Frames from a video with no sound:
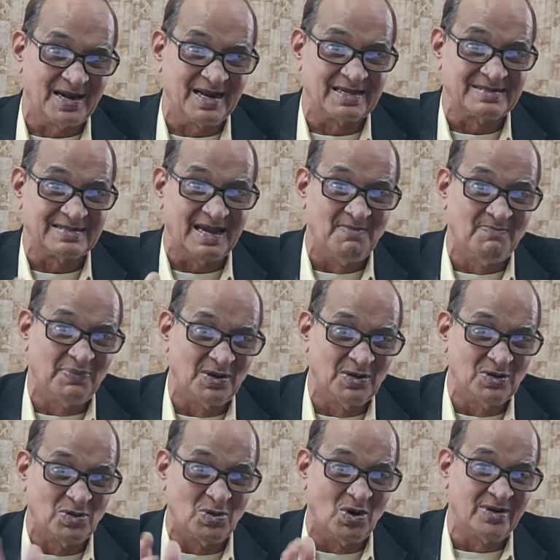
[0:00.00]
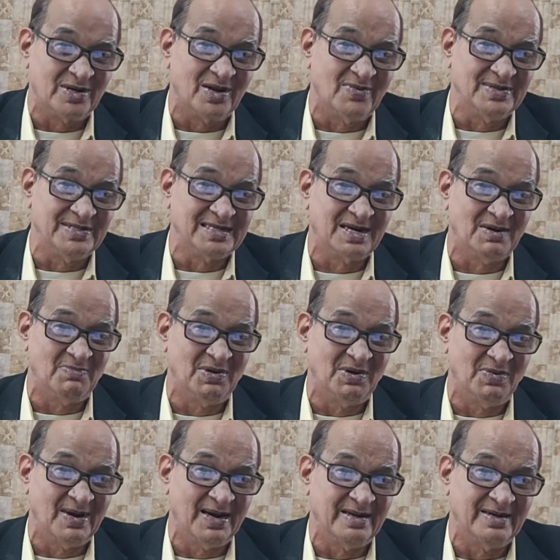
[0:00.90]
For example, you go to a
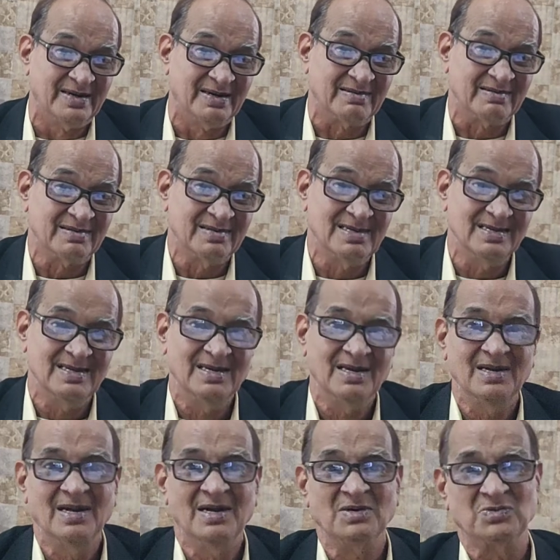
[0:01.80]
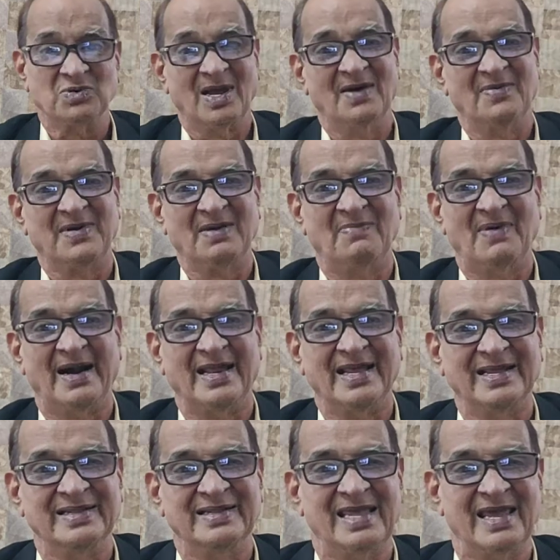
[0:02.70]
vegetable vendor. To
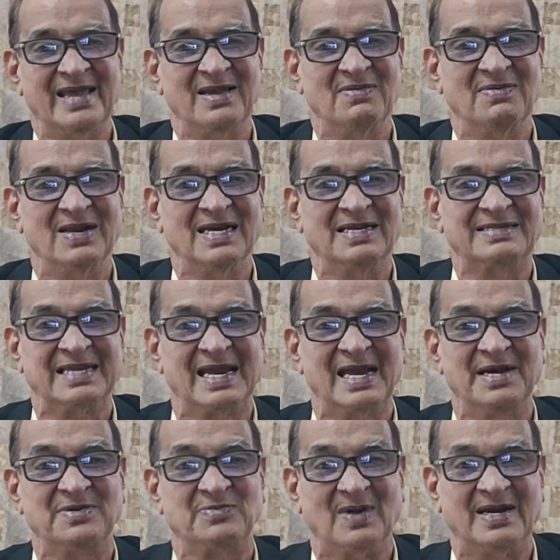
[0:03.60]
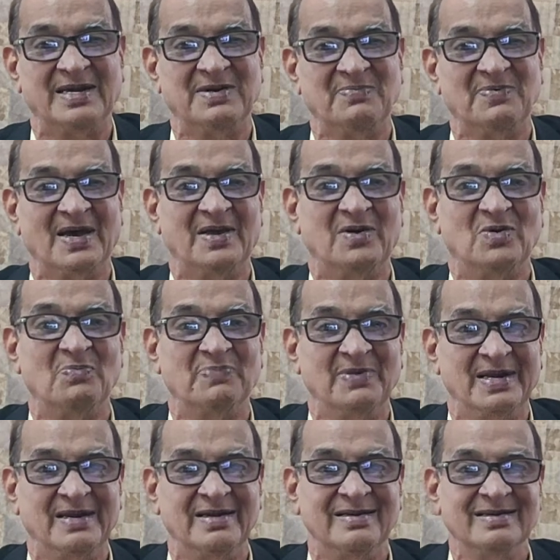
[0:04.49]
everybody, they will say 25
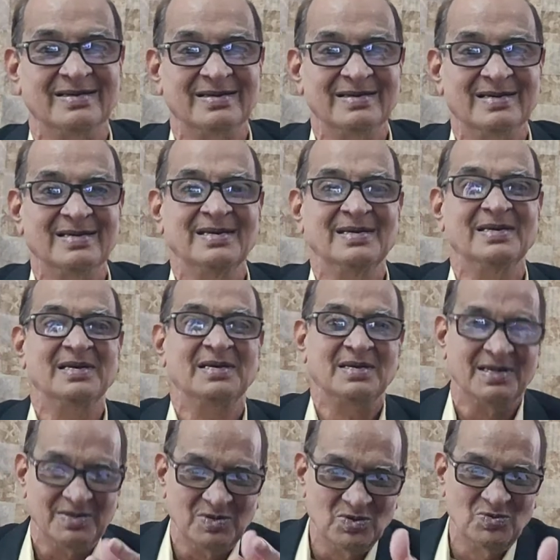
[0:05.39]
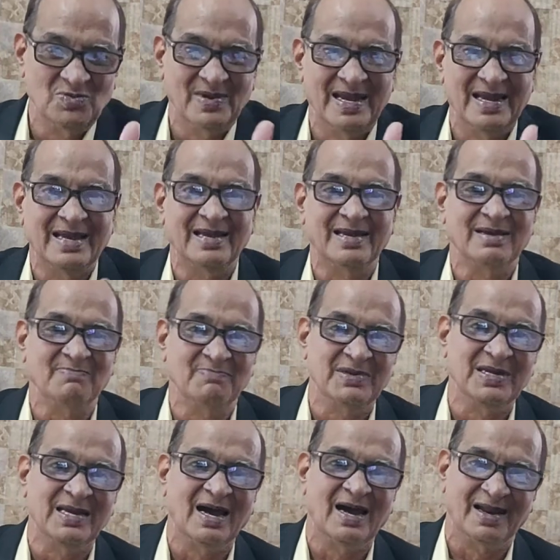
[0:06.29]
rupee. You may
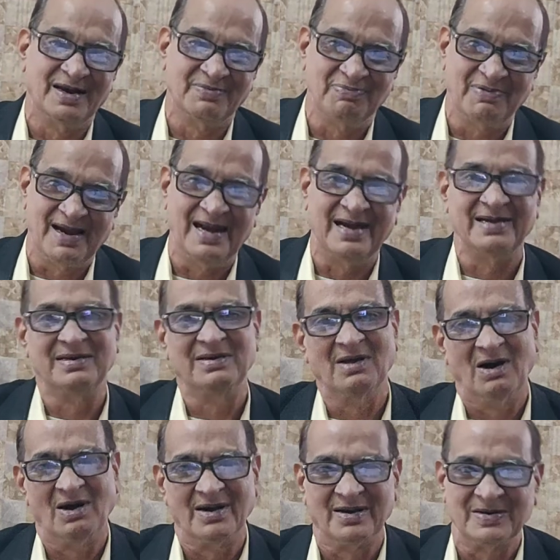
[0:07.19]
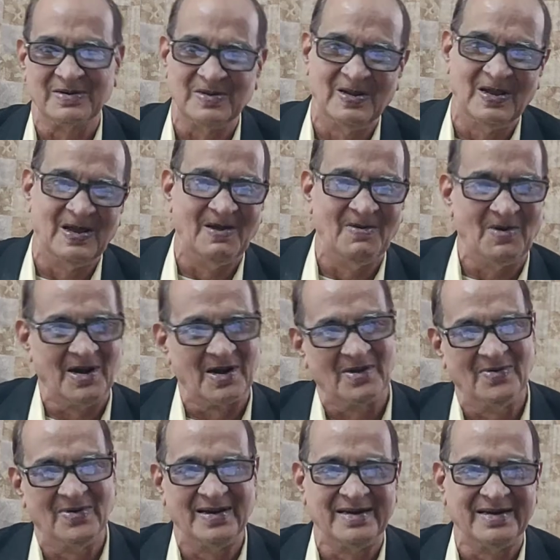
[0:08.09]
be her friend or
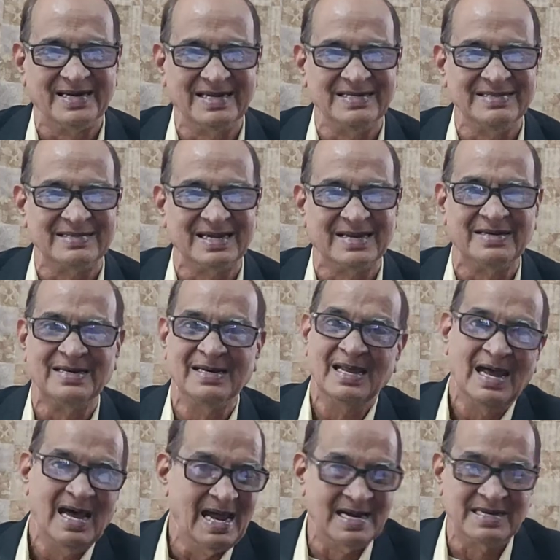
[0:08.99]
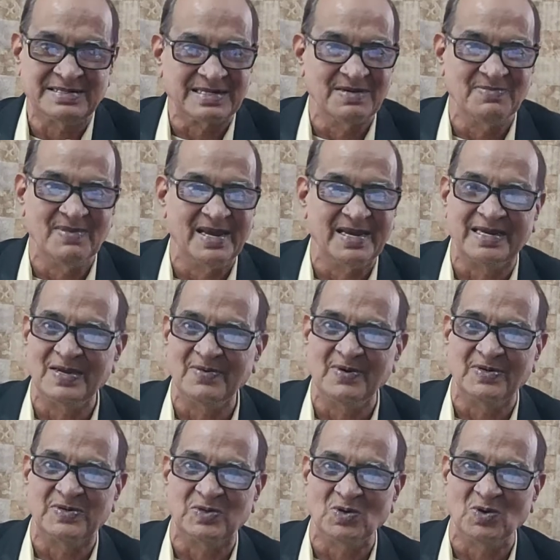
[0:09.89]
whatever reason, and she may
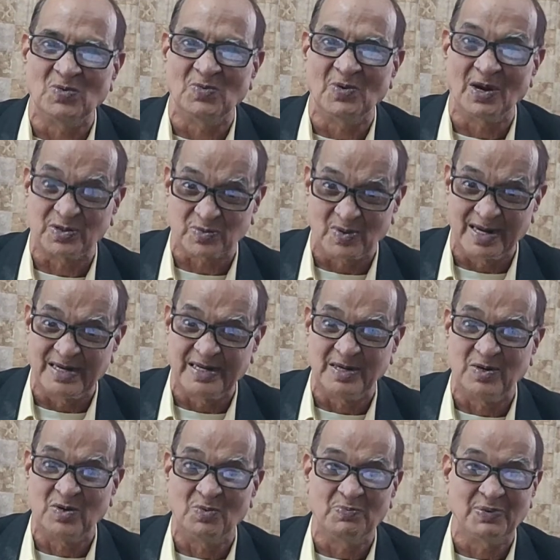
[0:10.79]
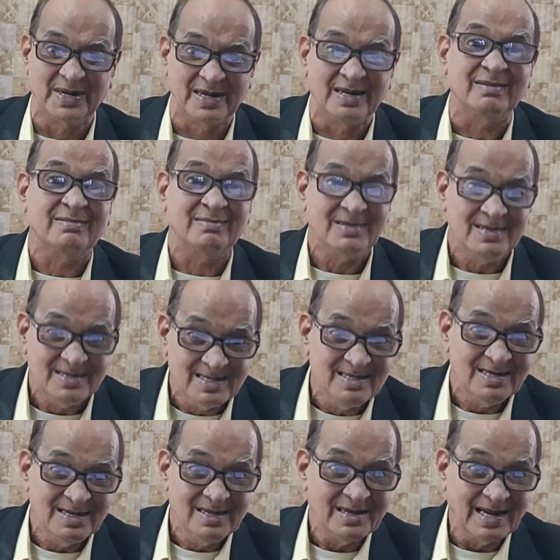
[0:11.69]
give it to you for 20 rupee.
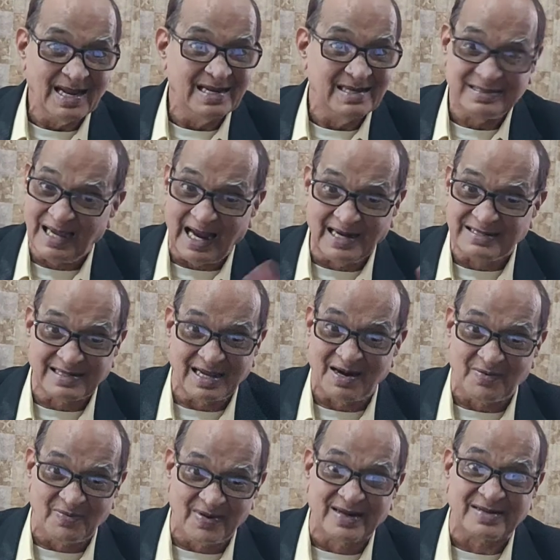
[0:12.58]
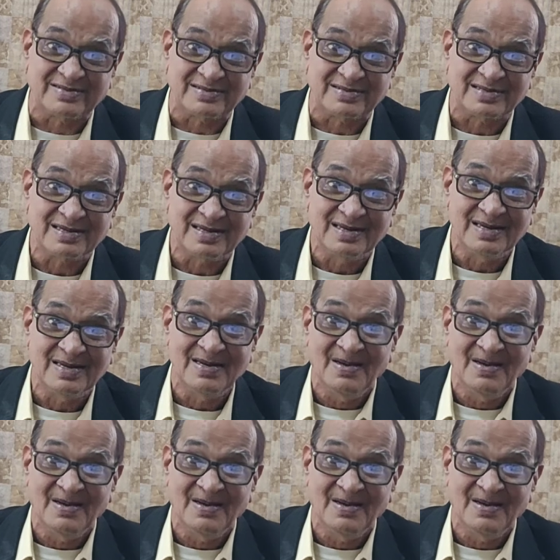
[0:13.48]
Right, that's her wish.